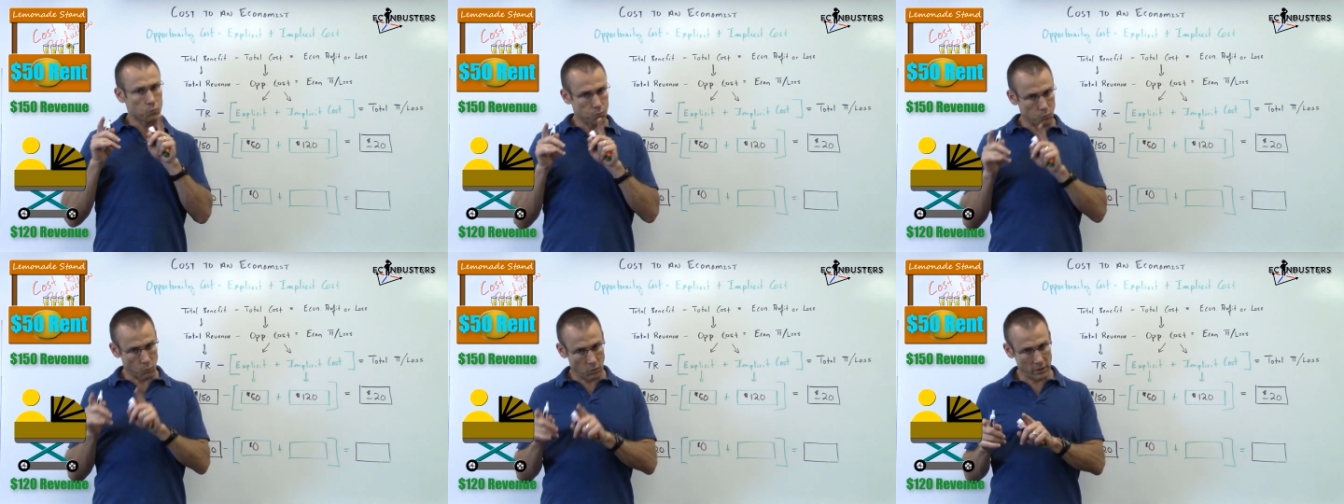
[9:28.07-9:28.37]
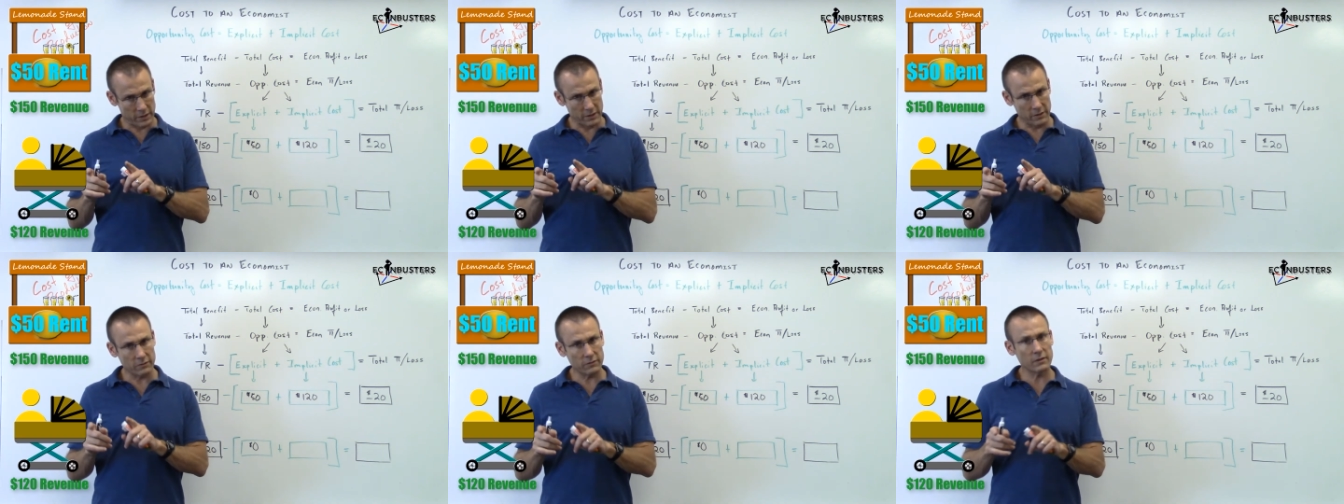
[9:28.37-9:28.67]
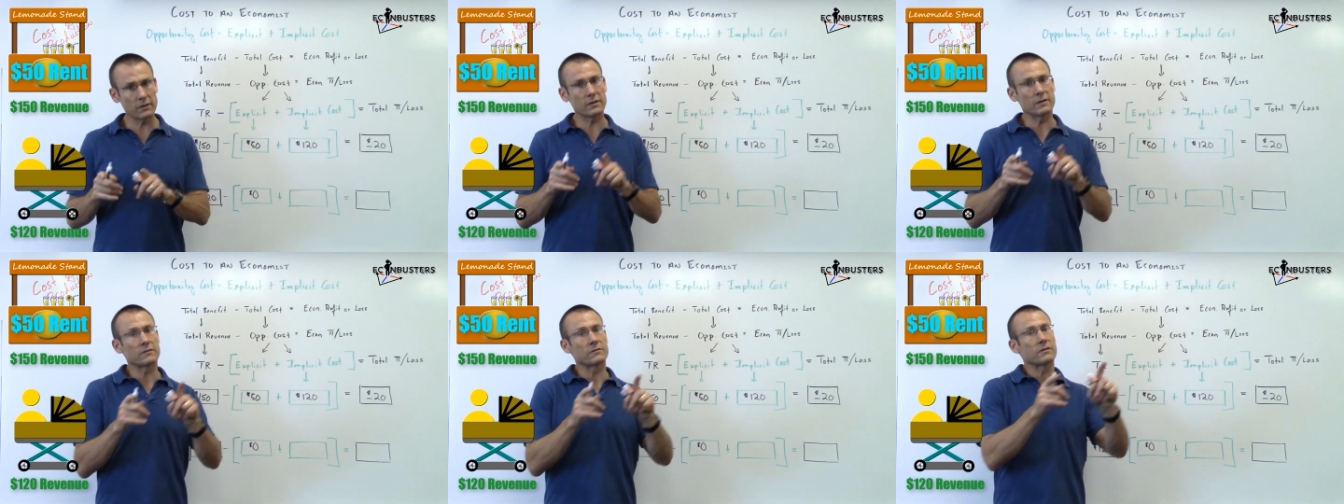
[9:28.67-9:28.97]
What is
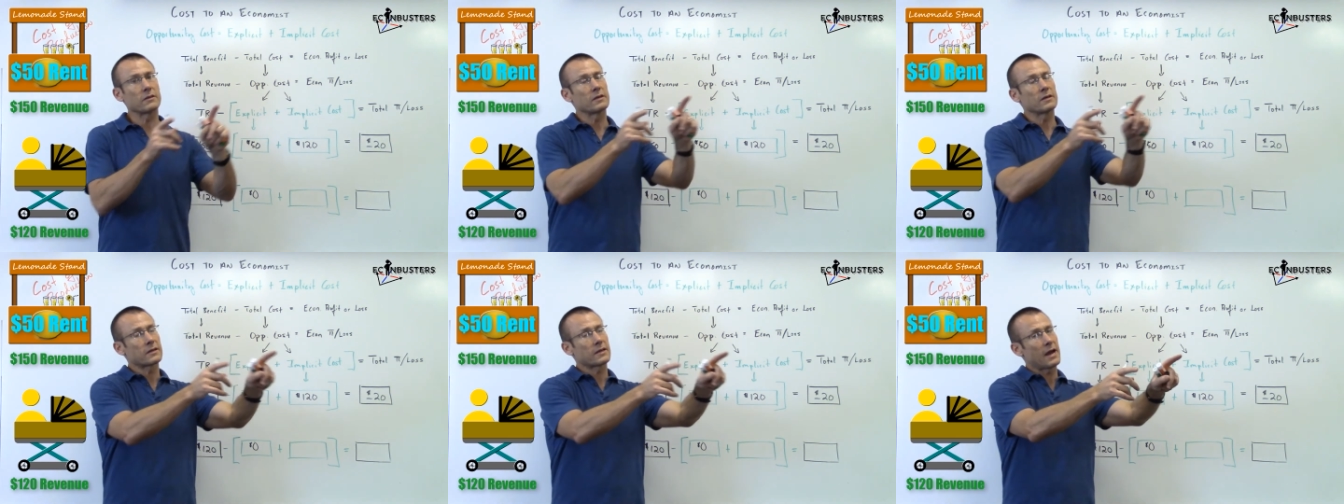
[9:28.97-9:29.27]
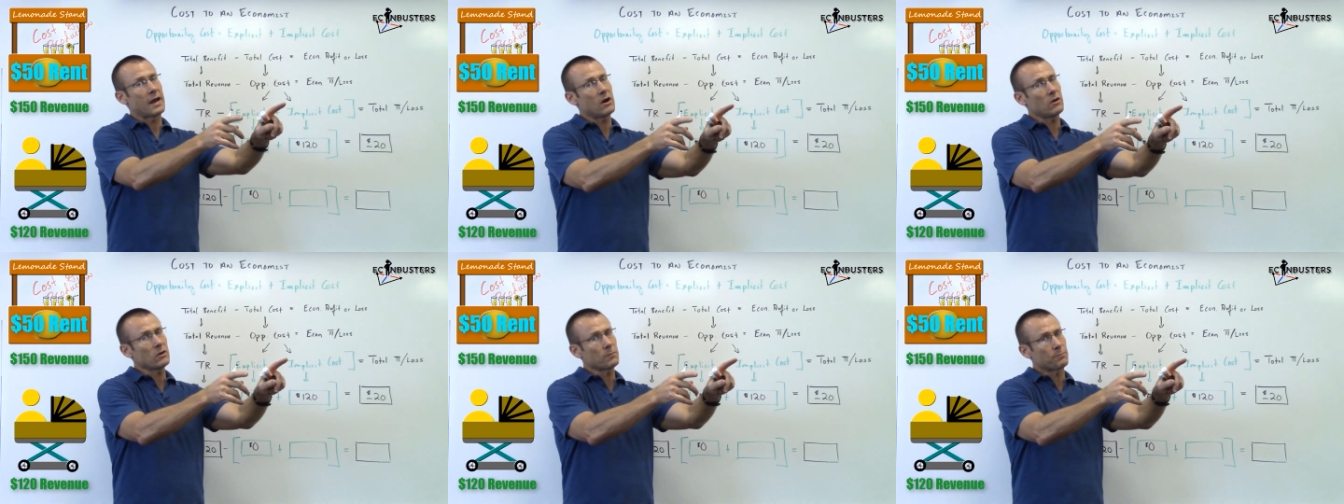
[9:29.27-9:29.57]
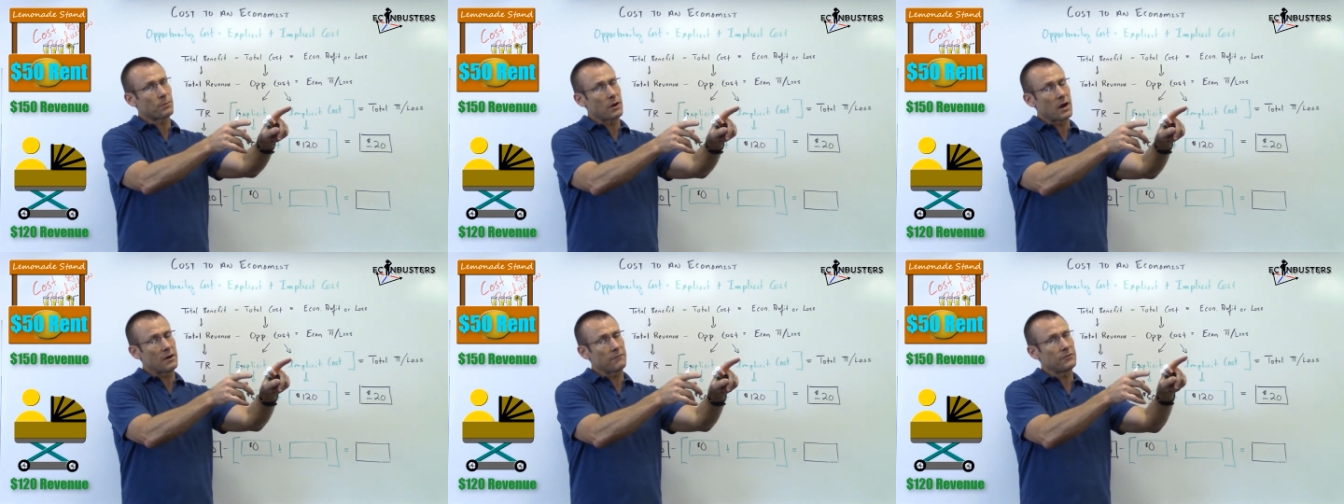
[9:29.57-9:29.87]
it? It's the accounting
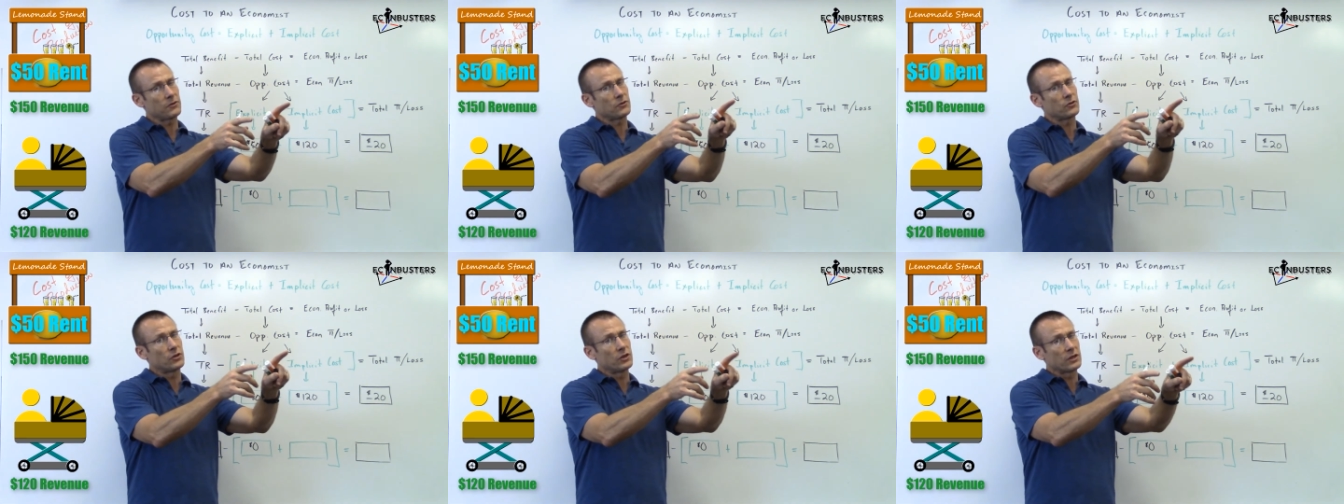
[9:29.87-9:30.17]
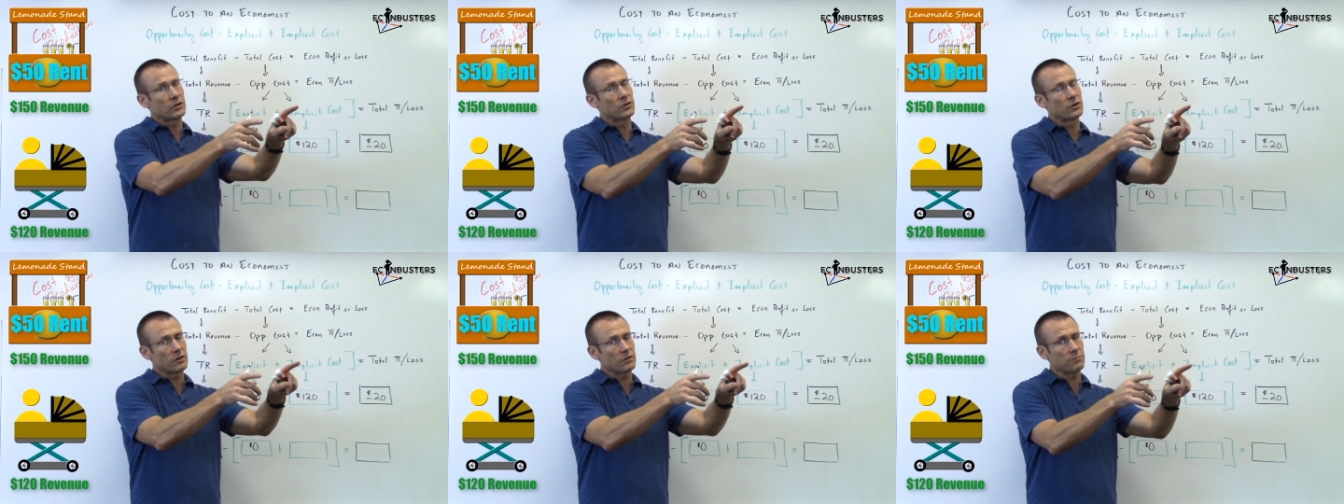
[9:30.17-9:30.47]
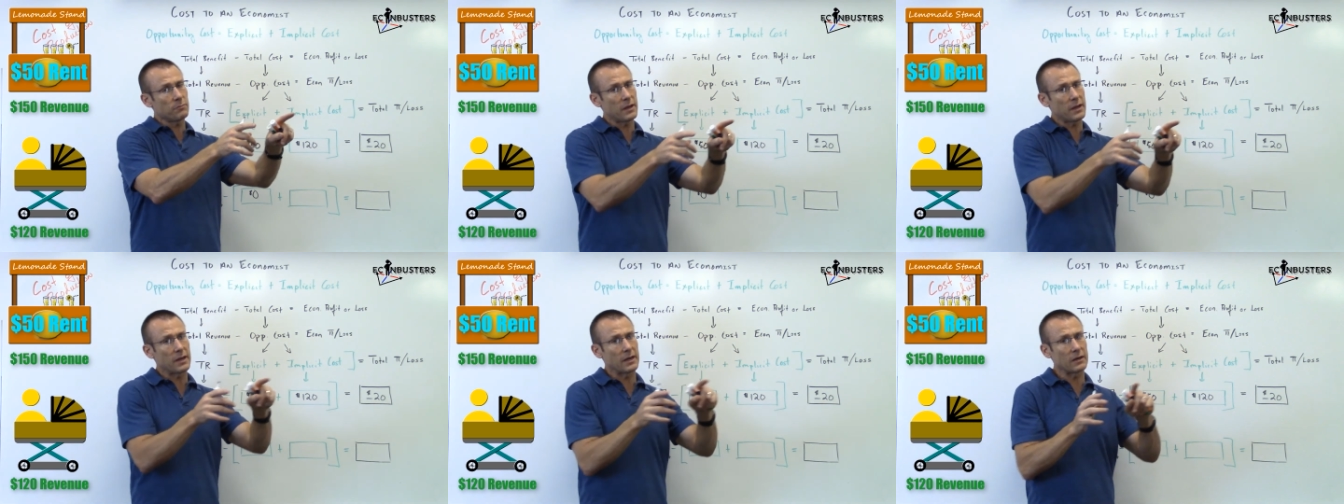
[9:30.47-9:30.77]
profit she could
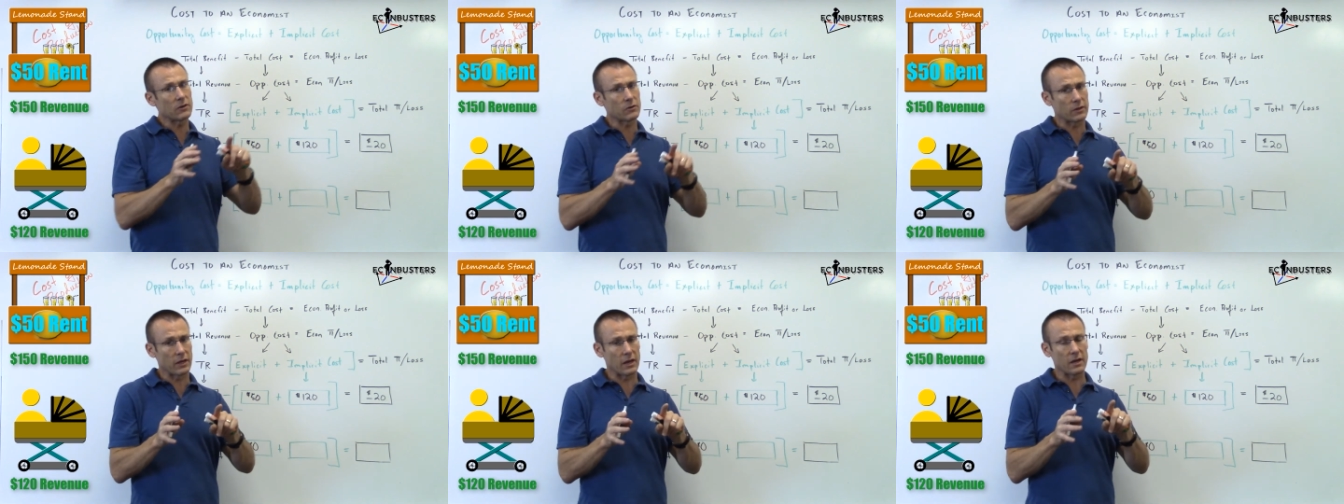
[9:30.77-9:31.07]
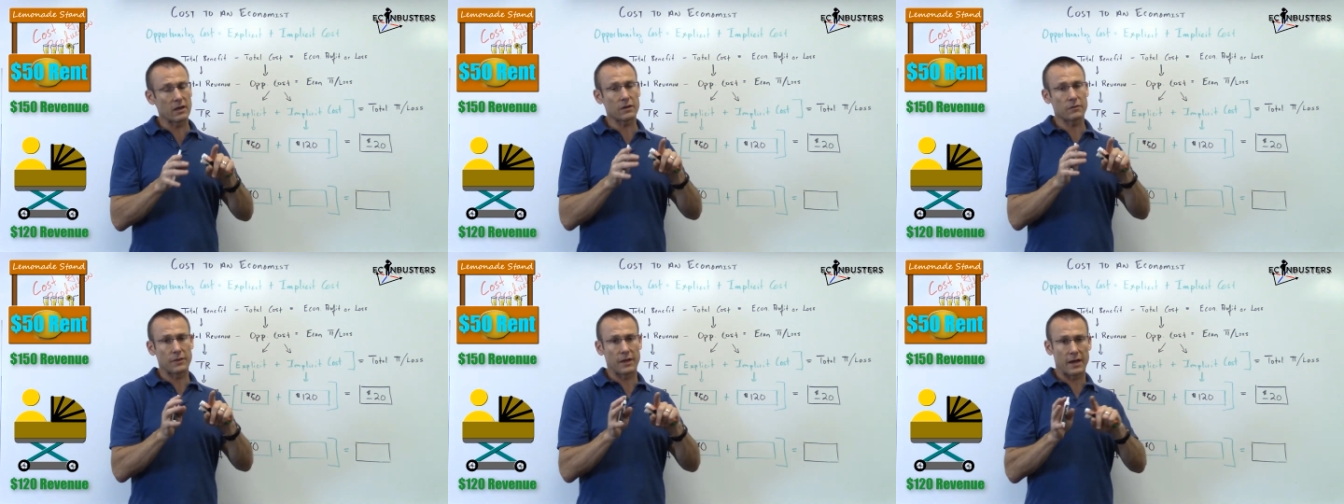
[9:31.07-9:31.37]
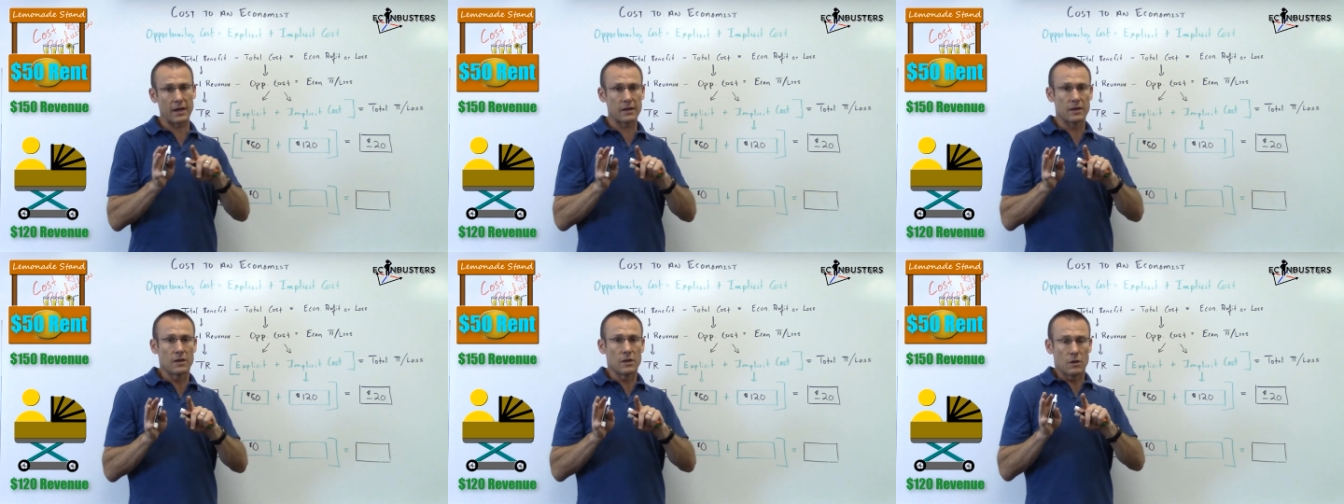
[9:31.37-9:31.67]
have made, okay,
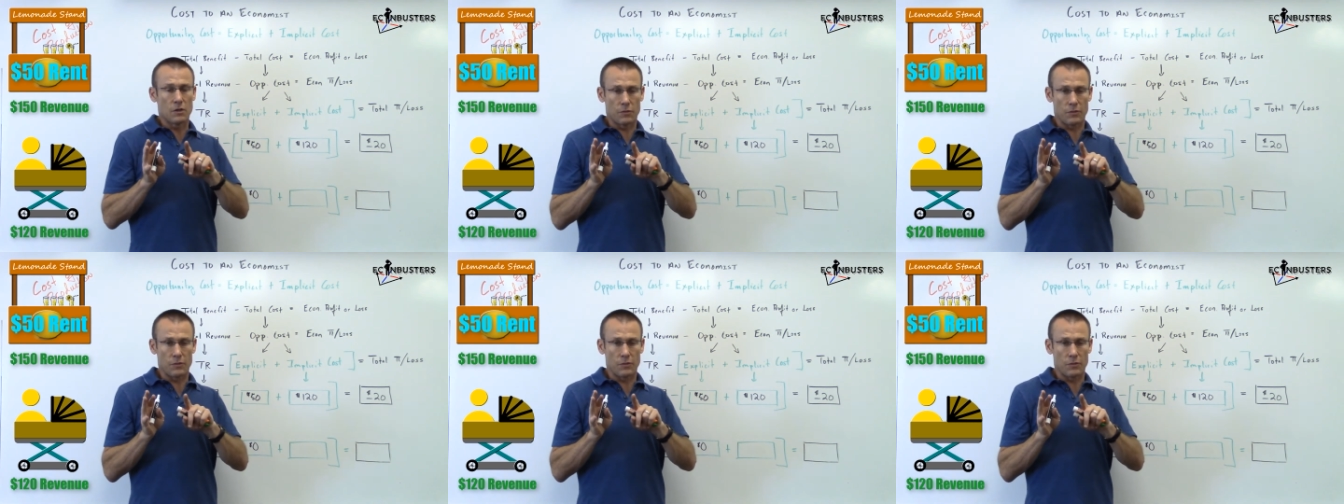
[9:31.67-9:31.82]
that,